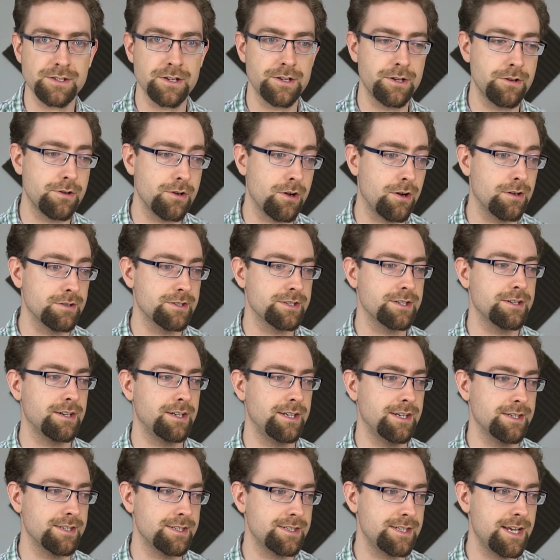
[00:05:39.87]
Are you
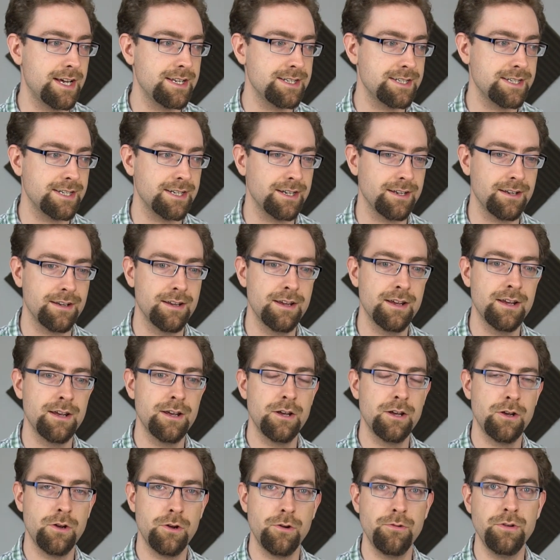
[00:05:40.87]
constantly assessing
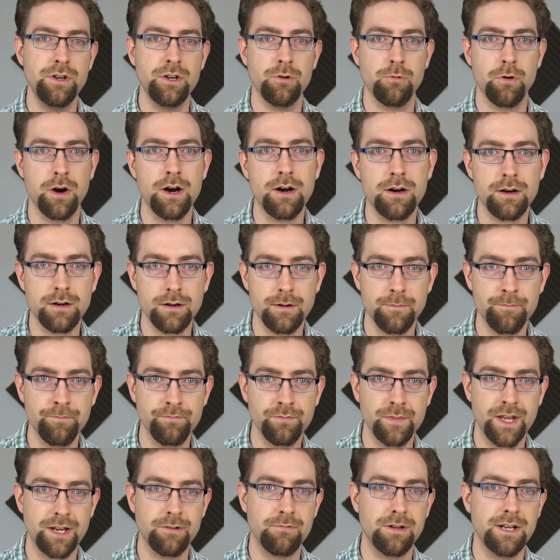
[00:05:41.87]
who you are
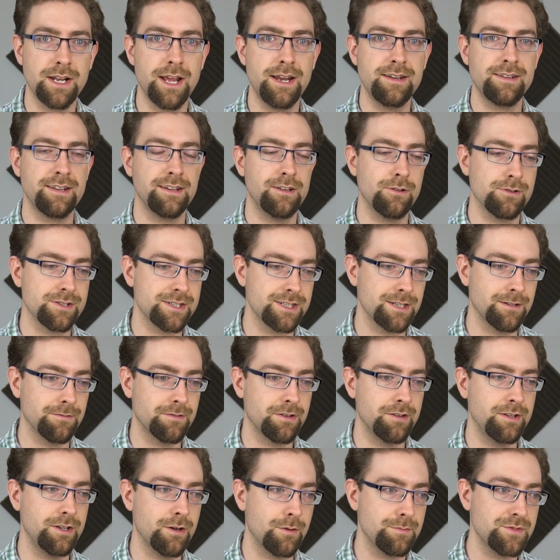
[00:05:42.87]
and relating yourself
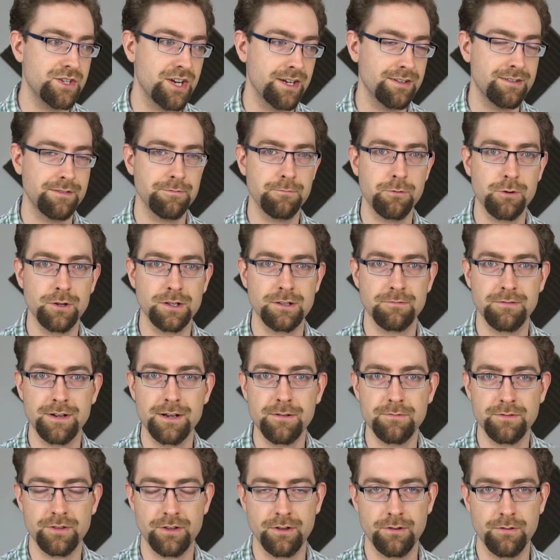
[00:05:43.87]
to the objective world
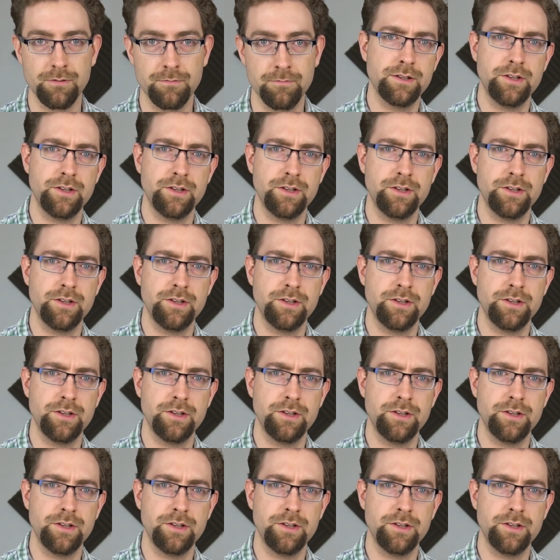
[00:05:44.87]
around you?